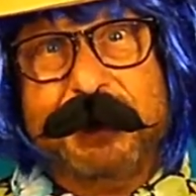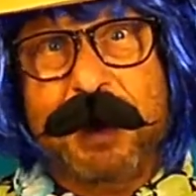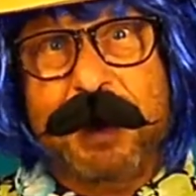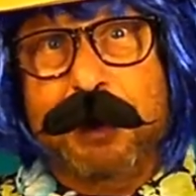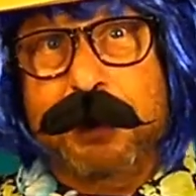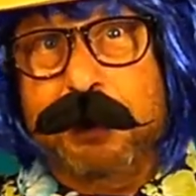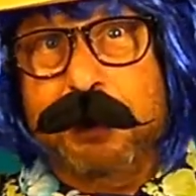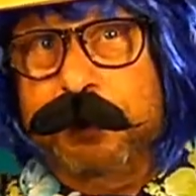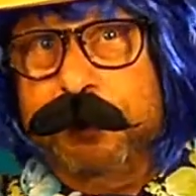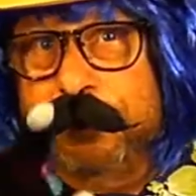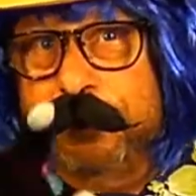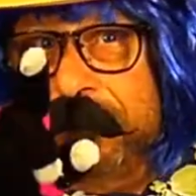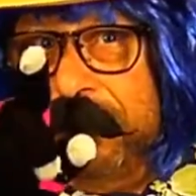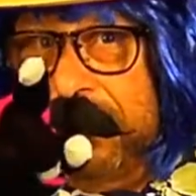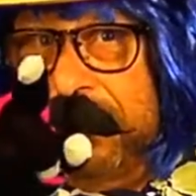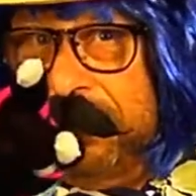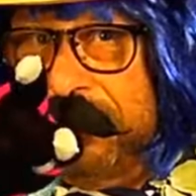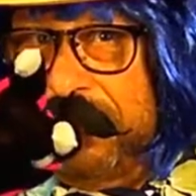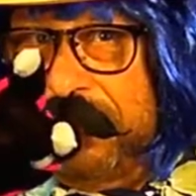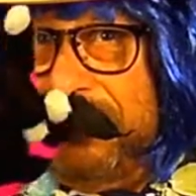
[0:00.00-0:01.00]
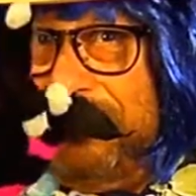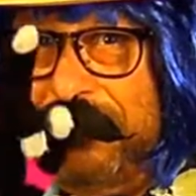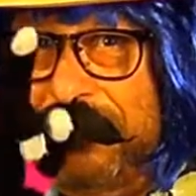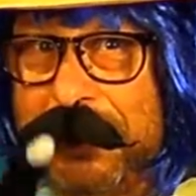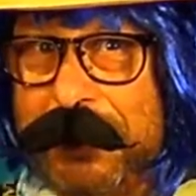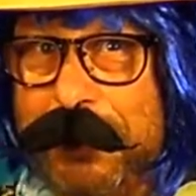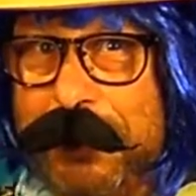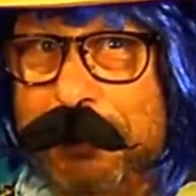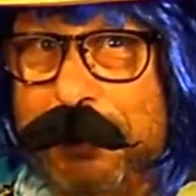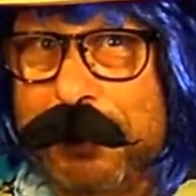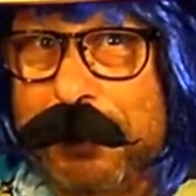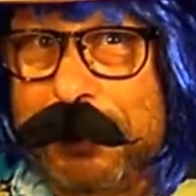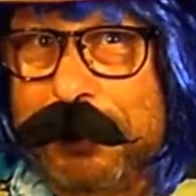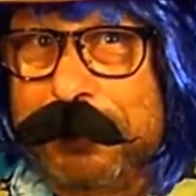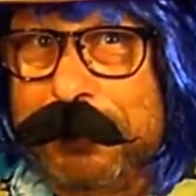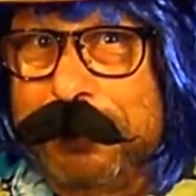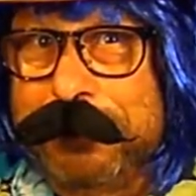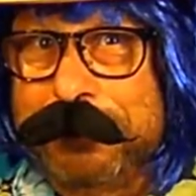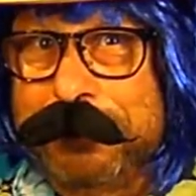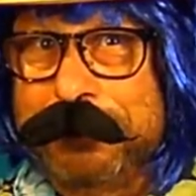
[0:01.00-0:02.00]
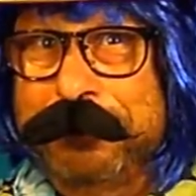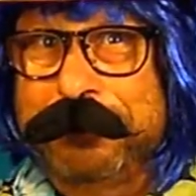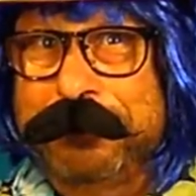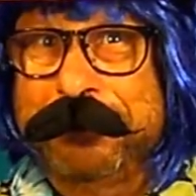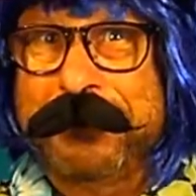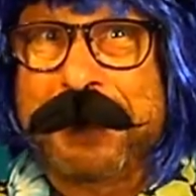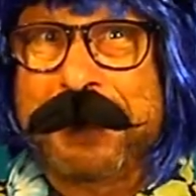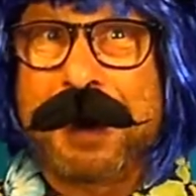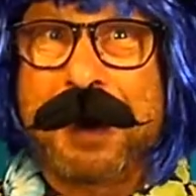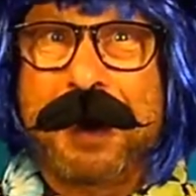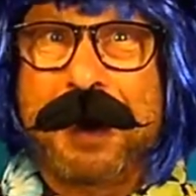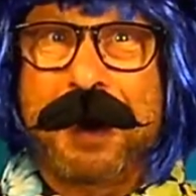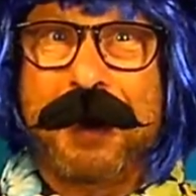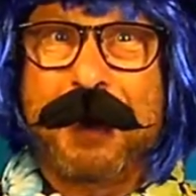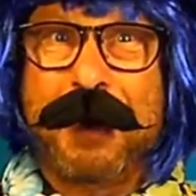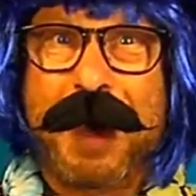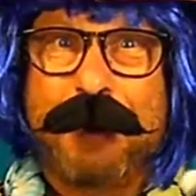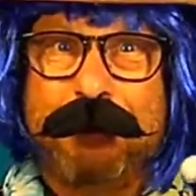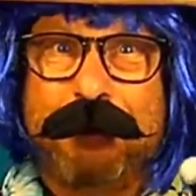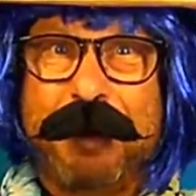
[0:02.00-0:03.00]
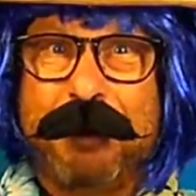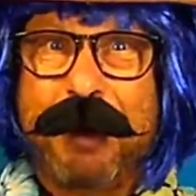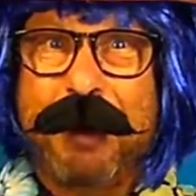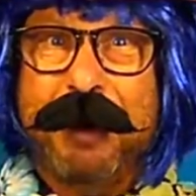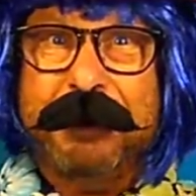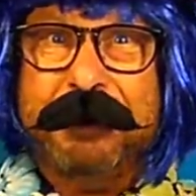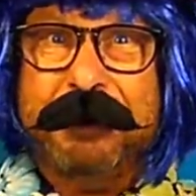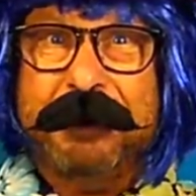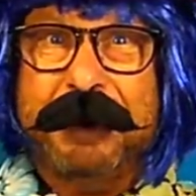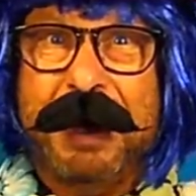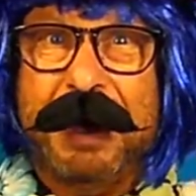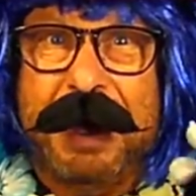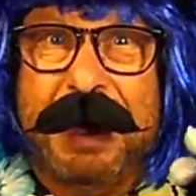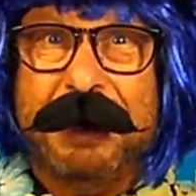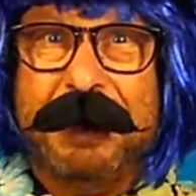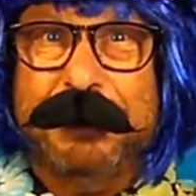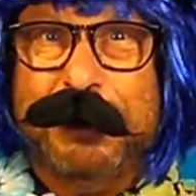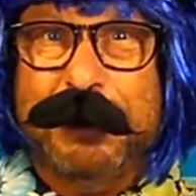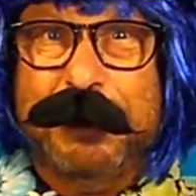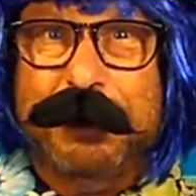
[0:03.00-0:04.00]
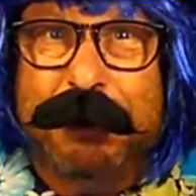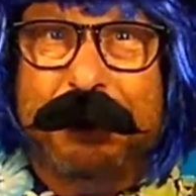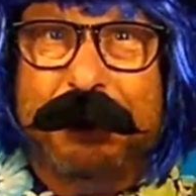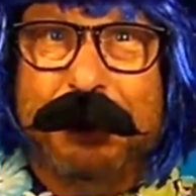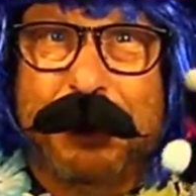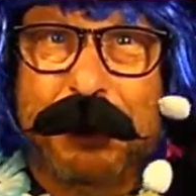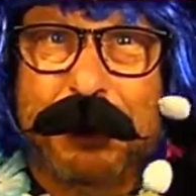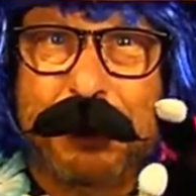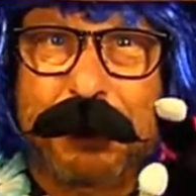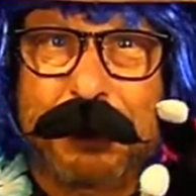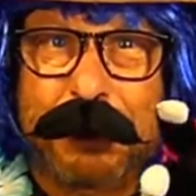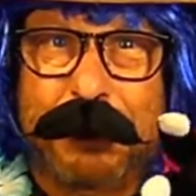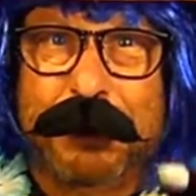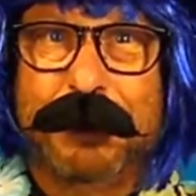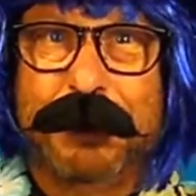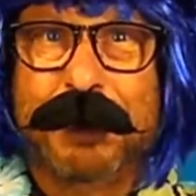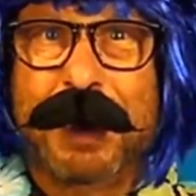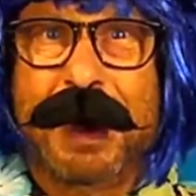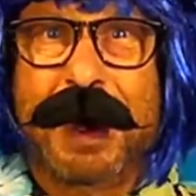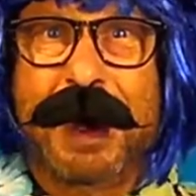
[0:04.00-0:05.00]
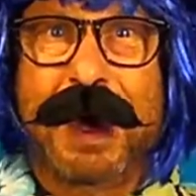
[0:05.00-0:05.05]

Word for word: song just for you, Blue. Oh, happy birthday to you,